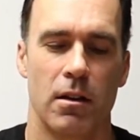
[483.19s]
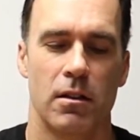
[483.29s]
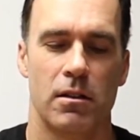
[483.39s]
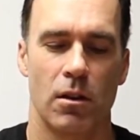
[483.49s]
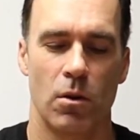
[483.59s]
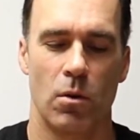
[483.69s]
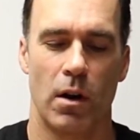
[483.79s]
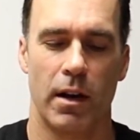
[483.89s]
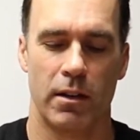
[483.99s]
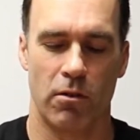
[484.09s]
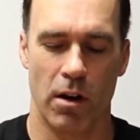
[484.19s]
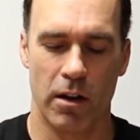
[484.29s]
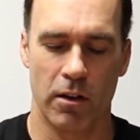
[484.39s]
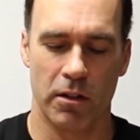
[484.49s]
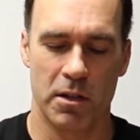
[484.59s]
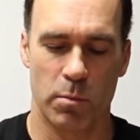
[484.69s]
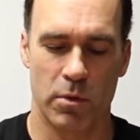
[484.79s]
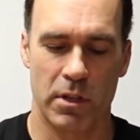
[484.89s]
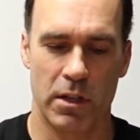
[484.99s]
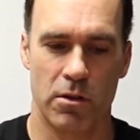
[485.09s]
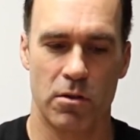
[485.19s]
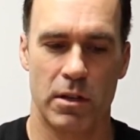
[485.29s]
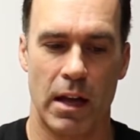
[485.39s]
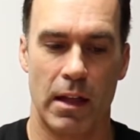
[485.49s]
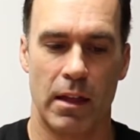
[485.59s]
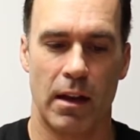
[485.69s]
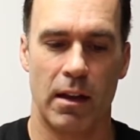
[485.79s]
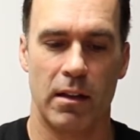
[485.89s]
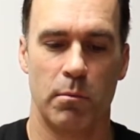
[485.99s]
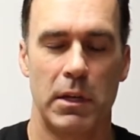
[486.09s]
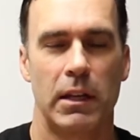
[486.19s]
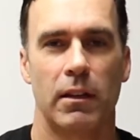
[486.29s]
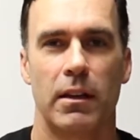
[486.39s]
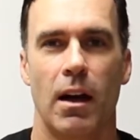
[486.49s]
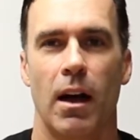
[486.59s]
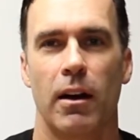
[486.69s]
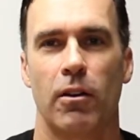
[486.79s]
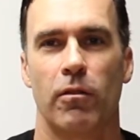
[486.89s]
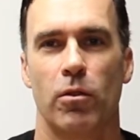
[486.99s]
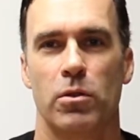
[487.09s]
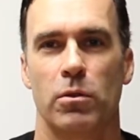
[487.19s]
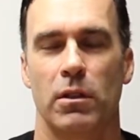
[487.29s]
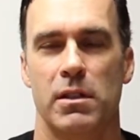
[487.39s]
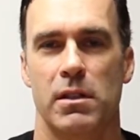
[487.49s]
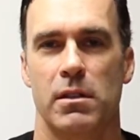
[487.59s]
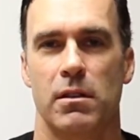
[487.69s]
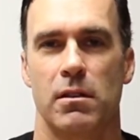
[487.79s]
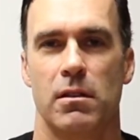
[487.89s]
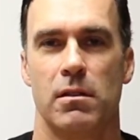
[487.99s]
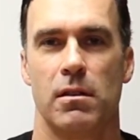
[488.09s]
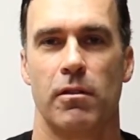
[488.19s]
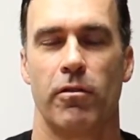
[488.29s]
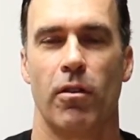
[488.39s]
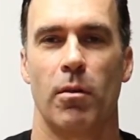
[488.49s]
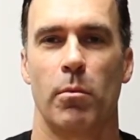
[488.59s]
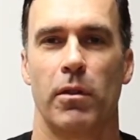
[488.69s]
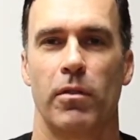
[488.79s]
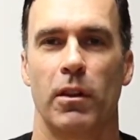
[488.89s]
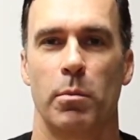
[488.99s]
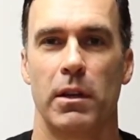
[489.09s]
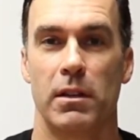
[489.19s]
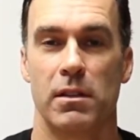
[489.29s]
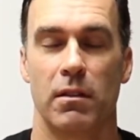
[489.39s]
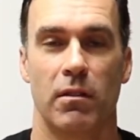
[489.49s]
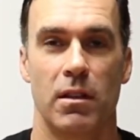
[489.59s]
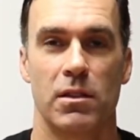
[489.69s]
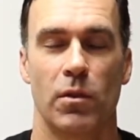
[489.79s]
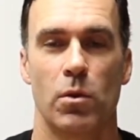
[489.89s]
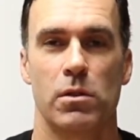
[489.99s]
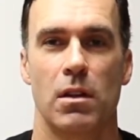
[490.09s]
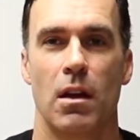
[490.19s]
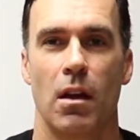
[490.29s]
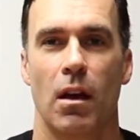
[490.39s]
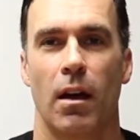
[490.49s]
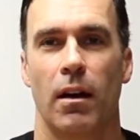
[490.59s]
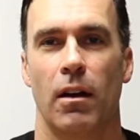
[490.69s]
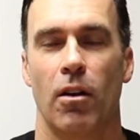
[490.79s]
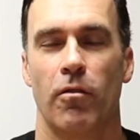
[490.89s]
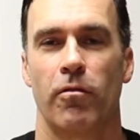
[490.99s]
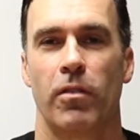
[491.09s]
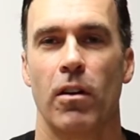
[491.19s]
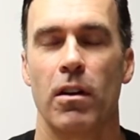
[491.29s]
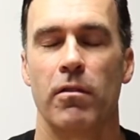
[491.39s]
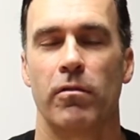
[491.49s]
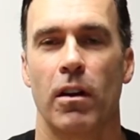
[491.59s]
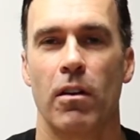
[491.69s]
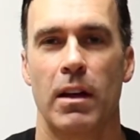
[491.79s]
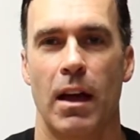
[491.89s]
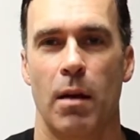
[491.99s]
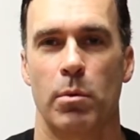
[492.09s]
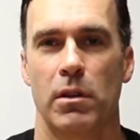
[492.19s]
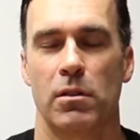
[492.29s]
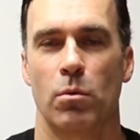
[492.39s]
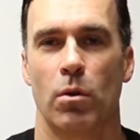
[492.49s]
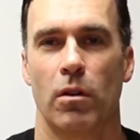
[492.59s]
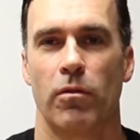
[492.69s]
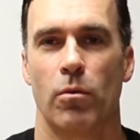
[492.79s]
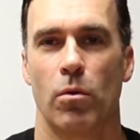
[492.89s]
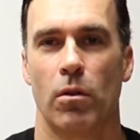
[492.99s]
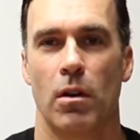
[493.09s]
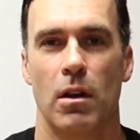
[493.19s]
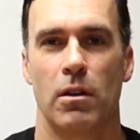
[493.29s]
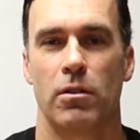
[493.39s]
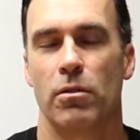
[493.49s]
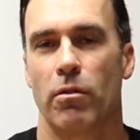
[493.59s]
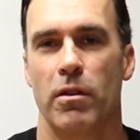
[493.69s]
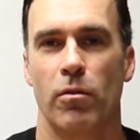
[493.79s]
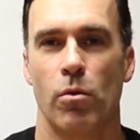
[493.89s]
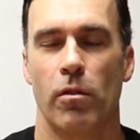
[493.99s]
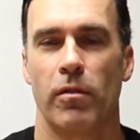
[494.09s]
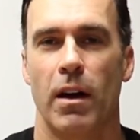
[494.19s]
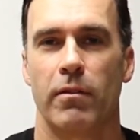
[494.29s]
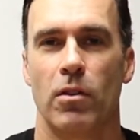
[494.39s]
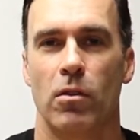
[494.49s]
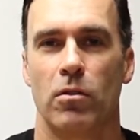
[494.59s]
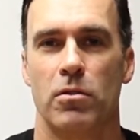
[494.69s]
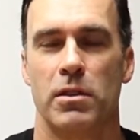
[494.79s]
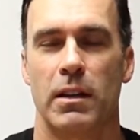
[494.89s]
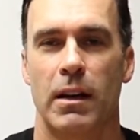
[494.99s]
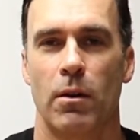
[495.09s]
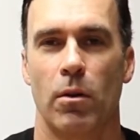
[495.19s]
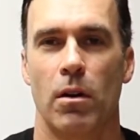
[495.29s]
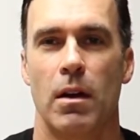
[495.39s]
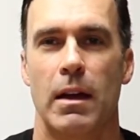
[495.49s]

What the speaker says: So I created all these procedures, and then I immediately hired virtual assistants from the Philippines. And these folks are very, very happy to work for $2, $3, $4, $5 an hour.